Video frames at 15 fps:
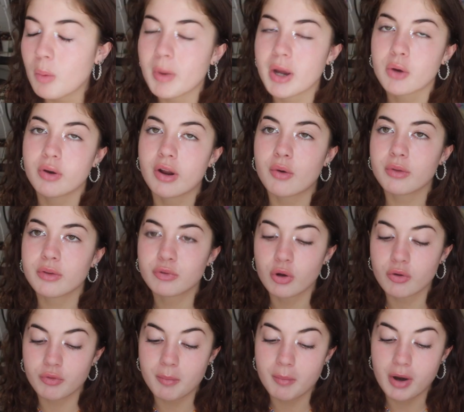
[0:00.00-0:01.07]
oh my god I got this
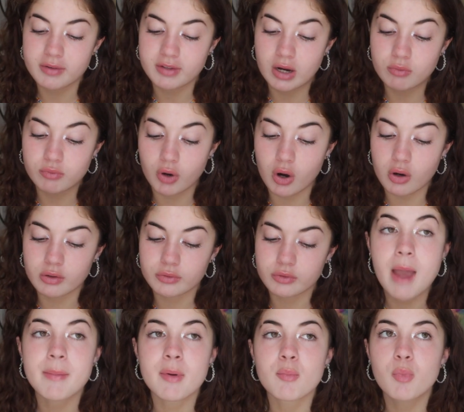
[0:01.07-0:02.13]
top from Motel Rocks
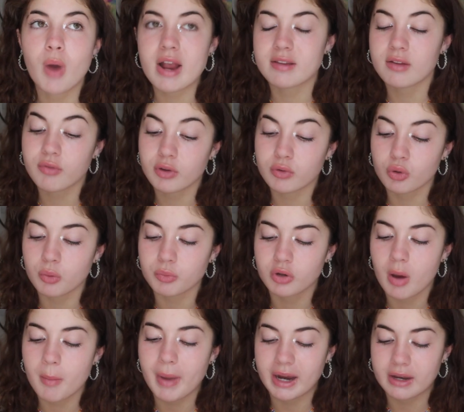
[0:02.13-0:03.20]
I've been waiting for this top to
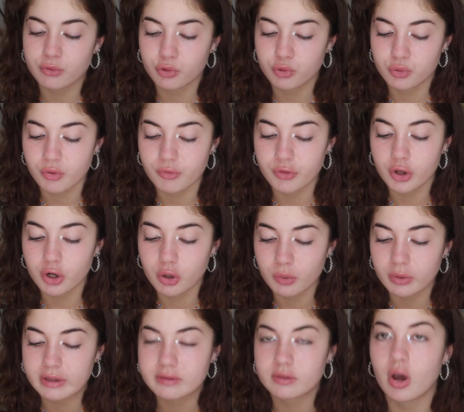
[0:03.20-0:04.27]
come back in stock for the
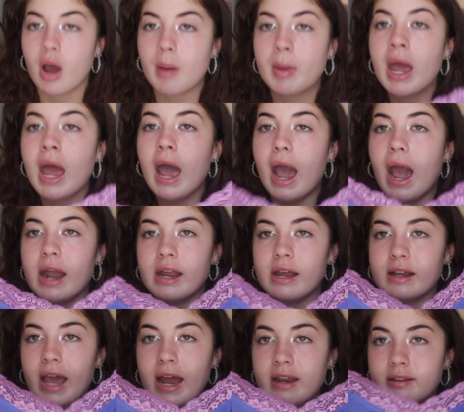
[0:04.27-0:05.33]
longest time and
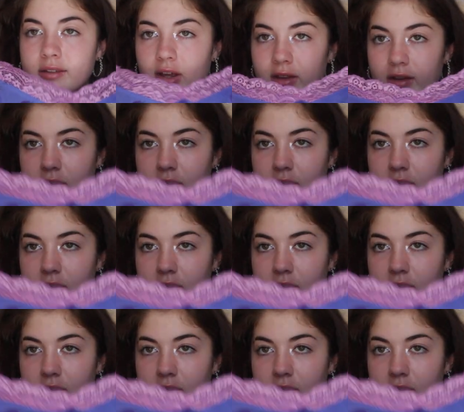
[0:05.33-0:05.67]
it again is like